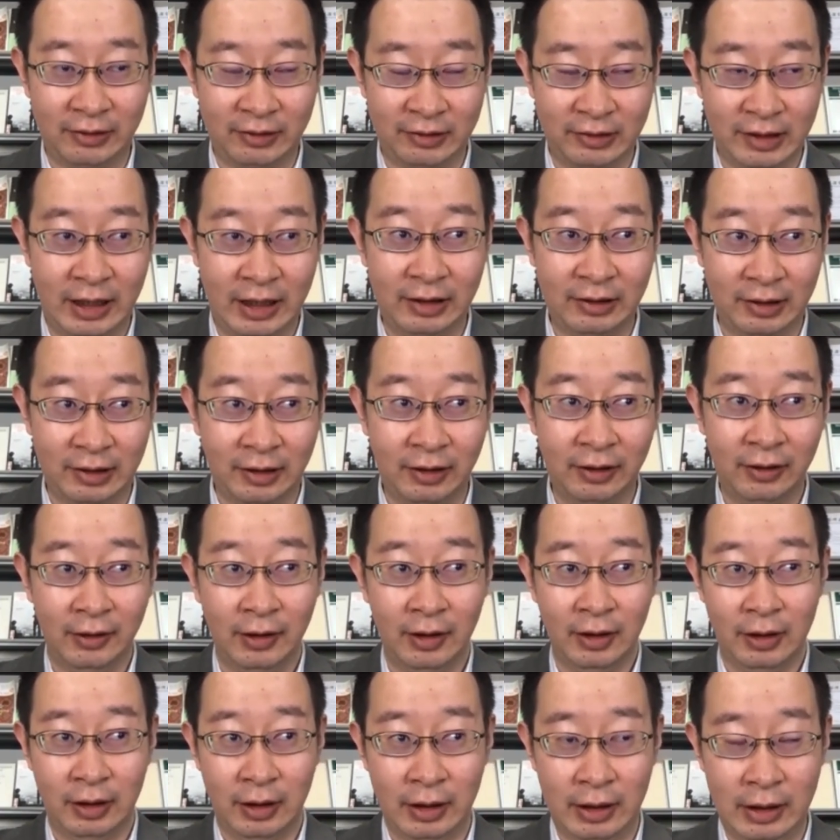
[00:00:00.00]
China
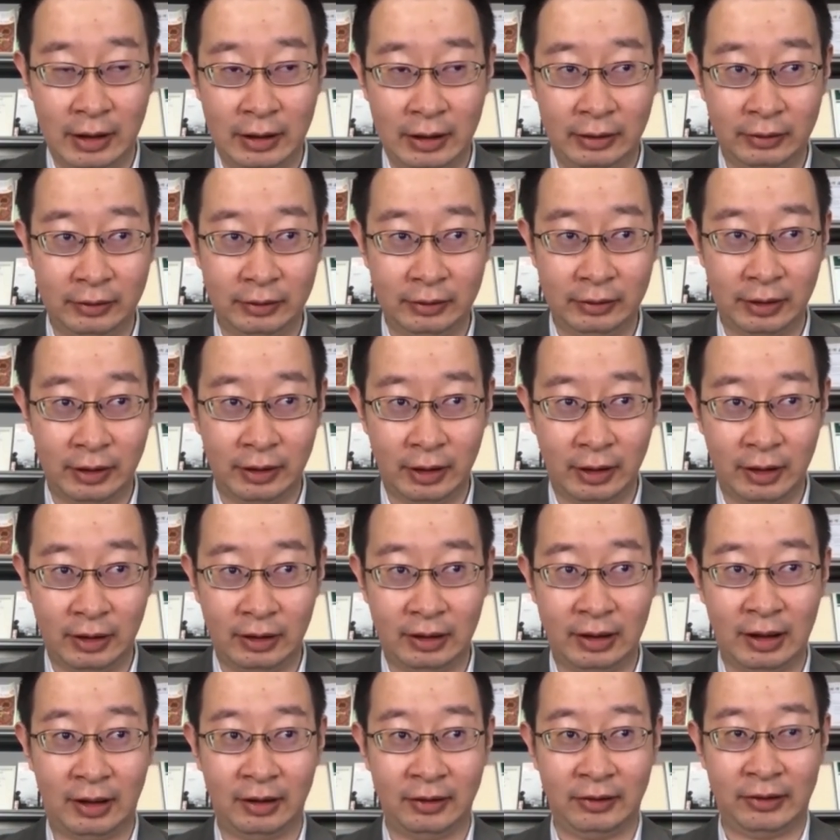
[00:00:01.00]
in the
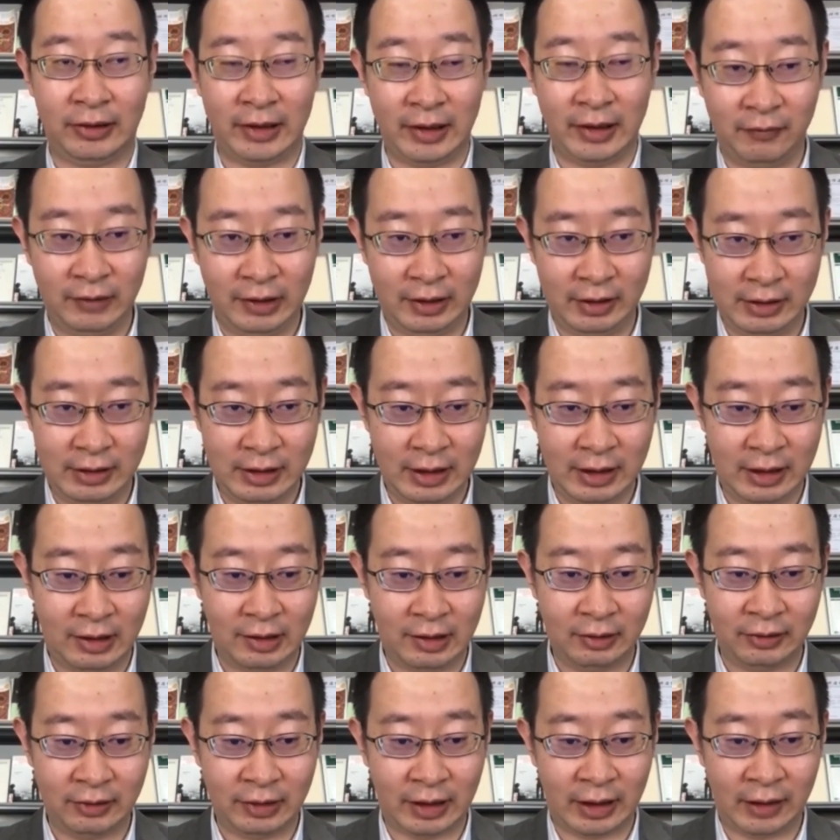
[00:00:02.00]
last 70
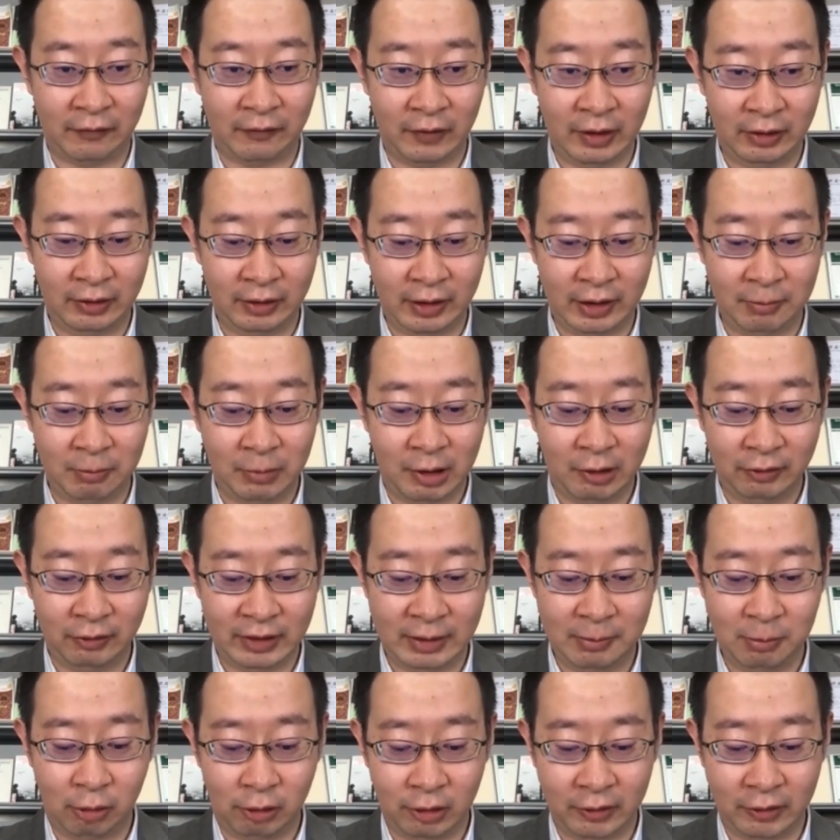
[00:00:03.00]
years, I think the most
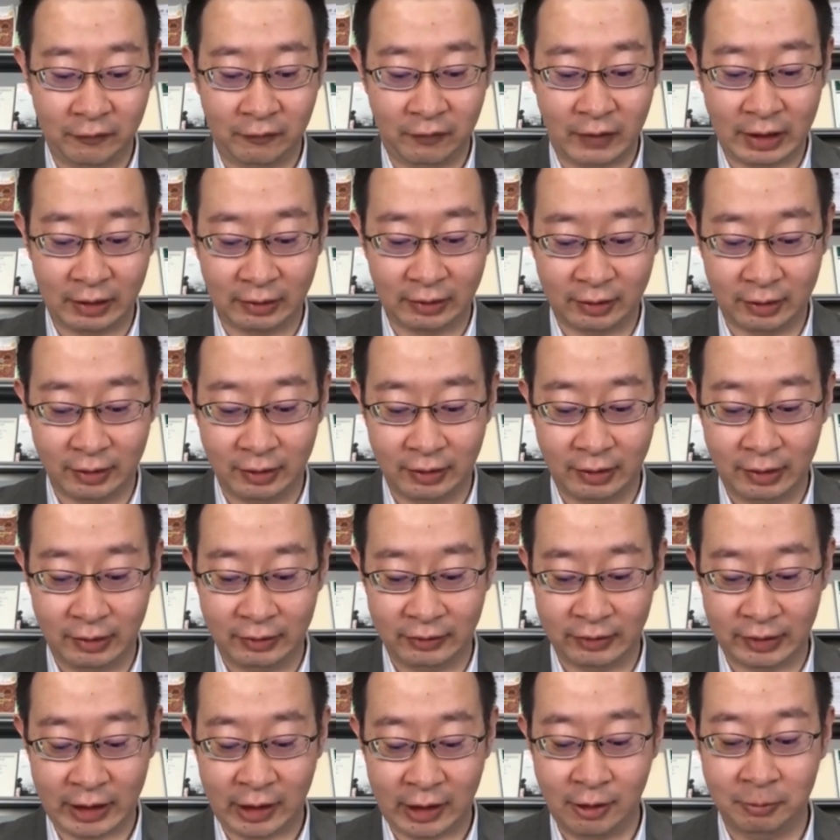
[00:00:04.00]
important factor is
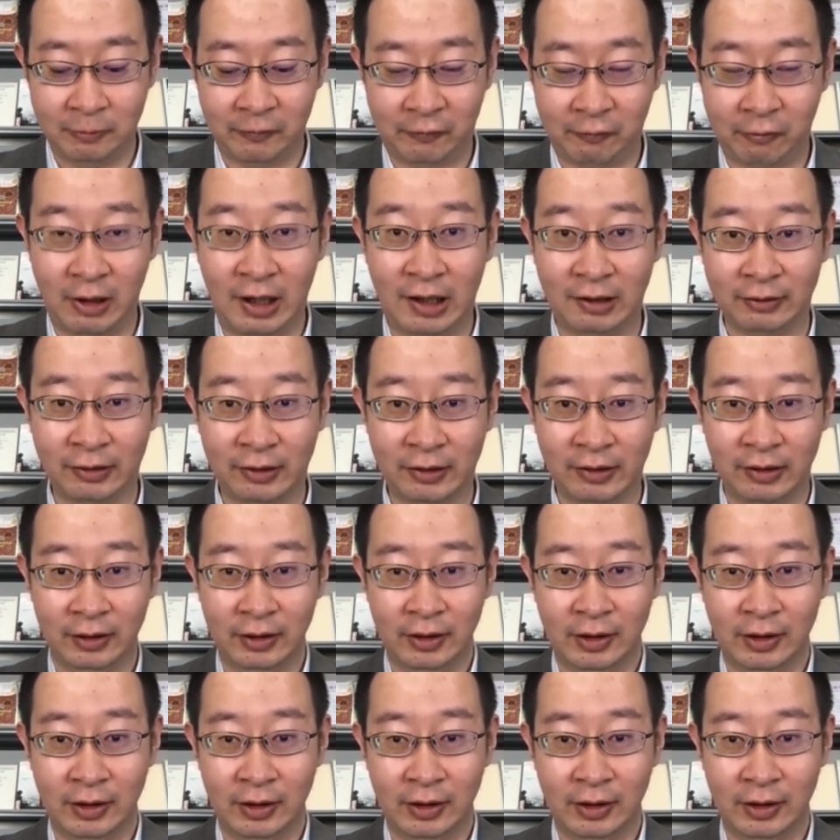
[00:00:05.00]
home front.